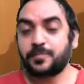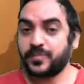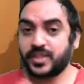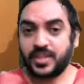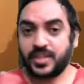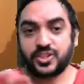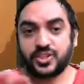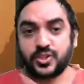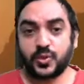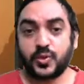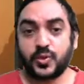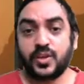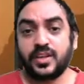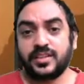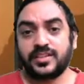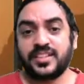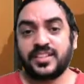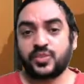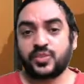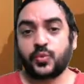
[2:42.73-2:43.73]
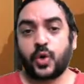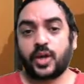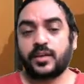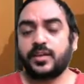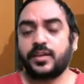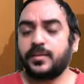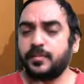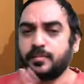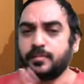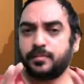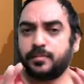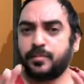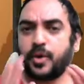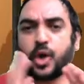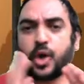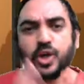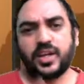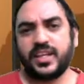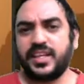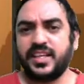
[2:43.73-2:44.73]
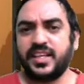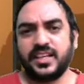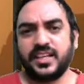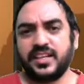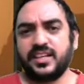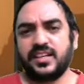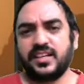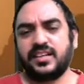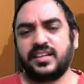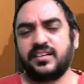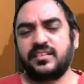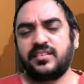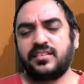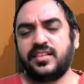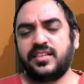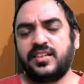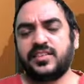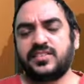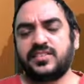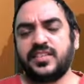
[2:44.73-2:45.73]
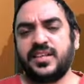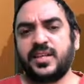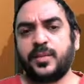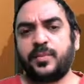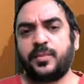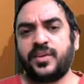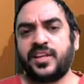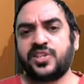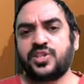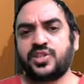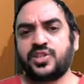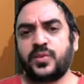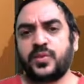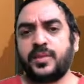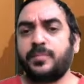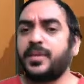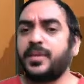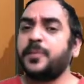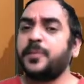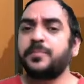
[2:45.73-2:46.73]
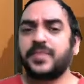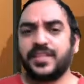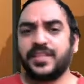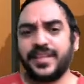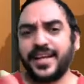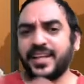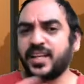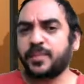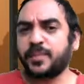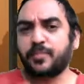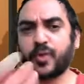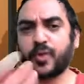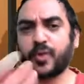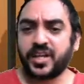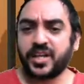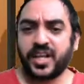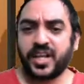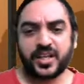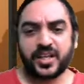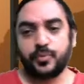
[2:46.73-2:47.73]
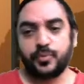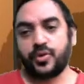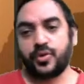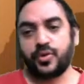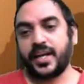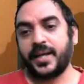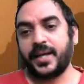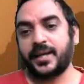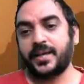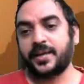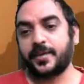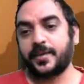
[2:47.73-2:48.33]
So this is what broadly these interpretations will be. Data point, I'll come to it later.